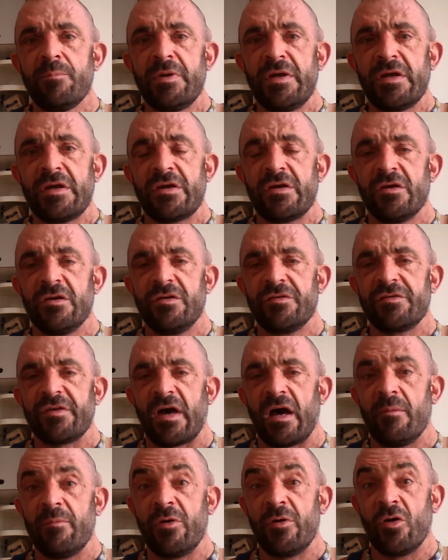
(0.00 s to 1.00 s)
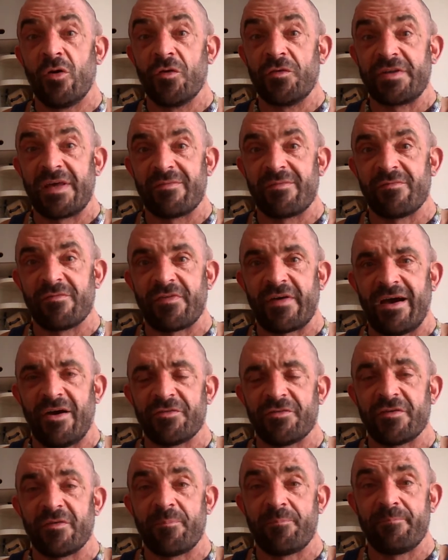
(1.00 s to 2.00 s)
because your 7th
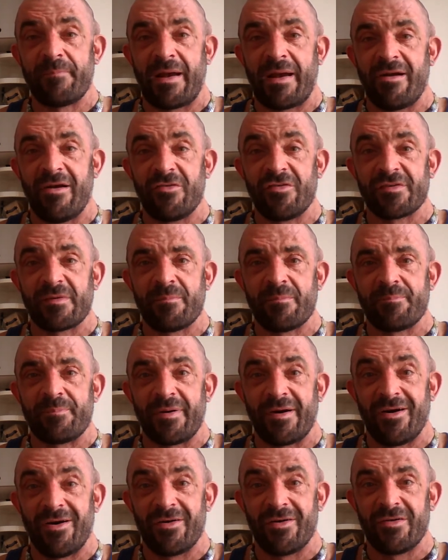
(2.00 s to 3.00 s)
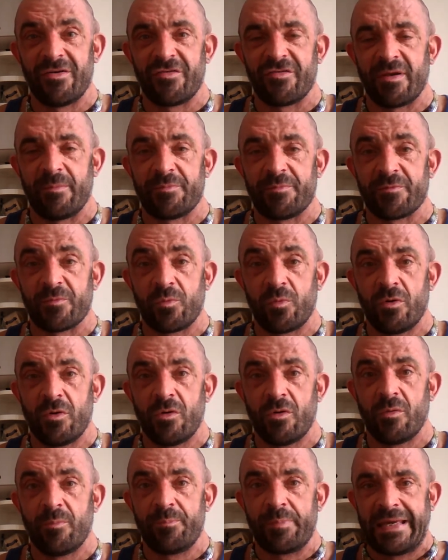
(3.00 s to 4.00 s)
house of marriages and partnerships
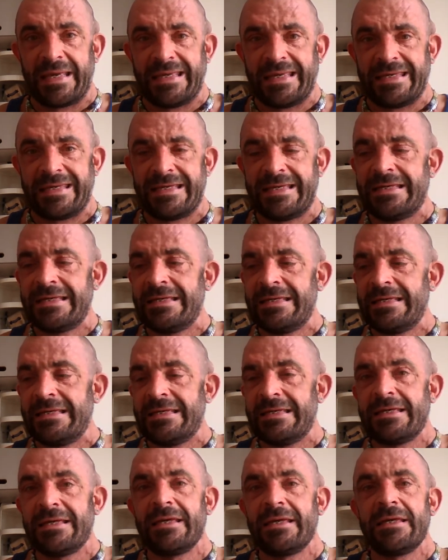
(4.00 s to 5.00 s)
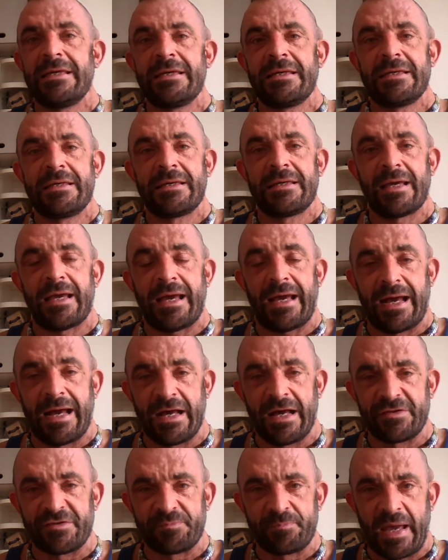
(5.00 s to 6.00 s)
will be
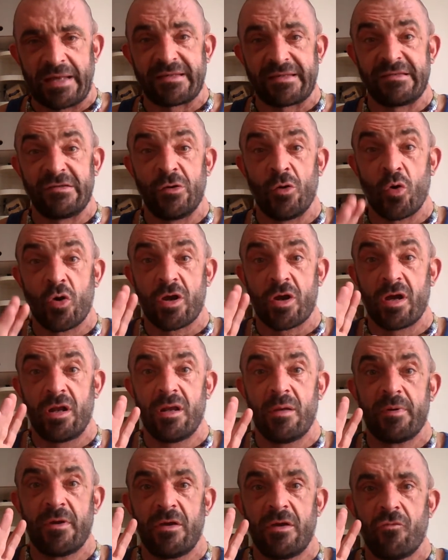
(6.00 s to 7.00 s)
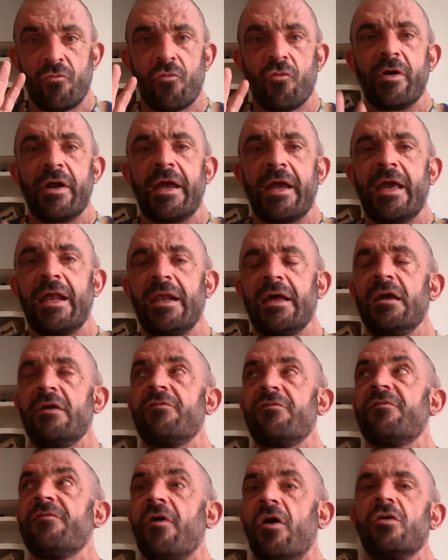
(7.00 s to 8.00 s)
aspected. You're going to be really
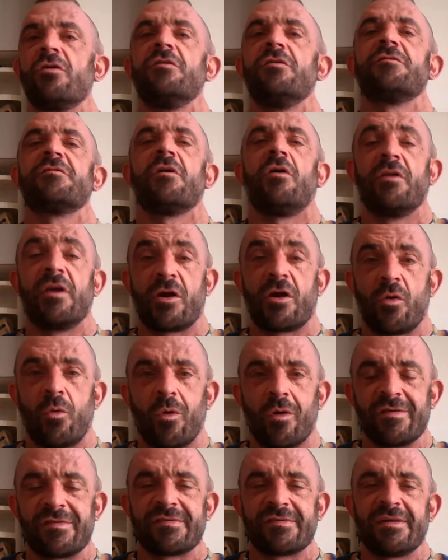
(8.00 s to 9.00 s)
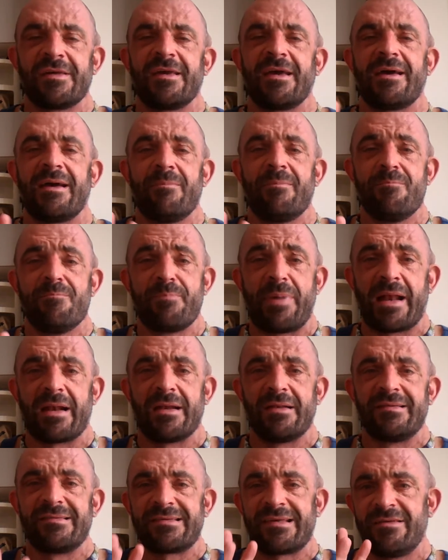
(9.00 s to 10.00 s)
focused on equality and
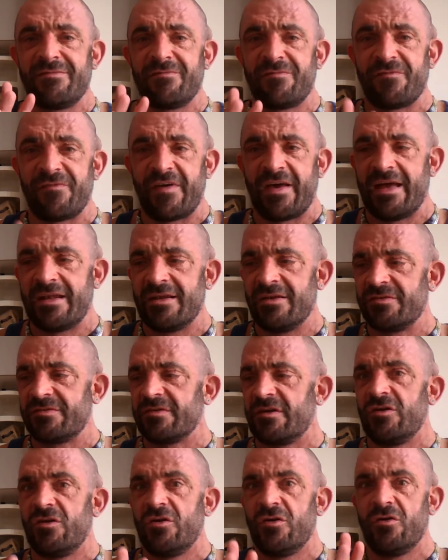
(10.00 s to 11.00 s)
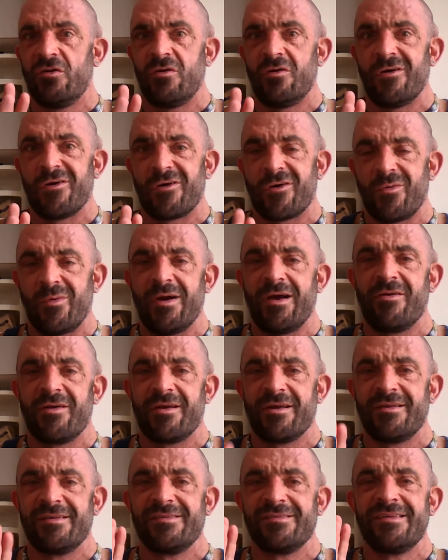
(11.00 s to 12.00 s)
balance and fairness. So you
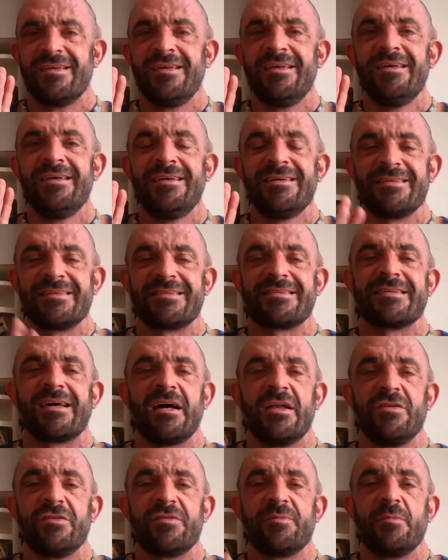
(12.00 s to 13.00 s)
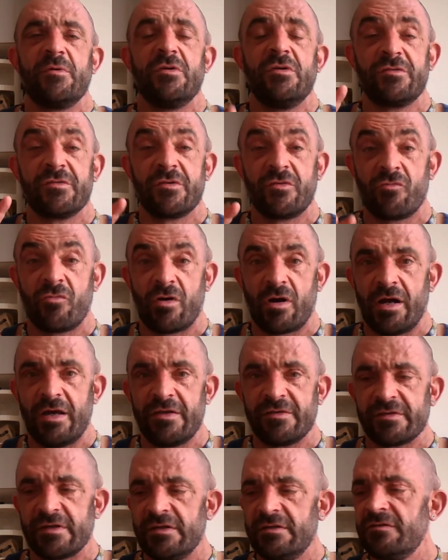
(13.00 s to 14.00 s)
Aquarian suns, moons, and
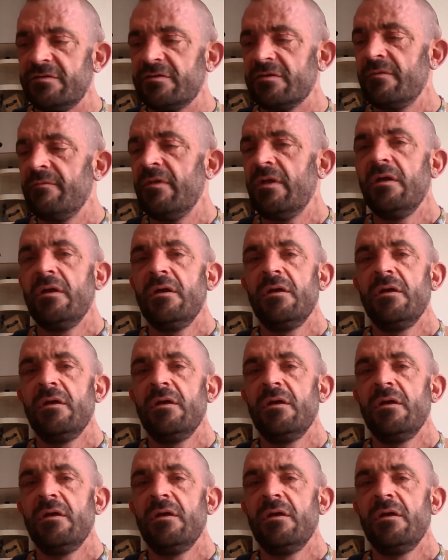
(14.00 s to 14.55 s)
risings,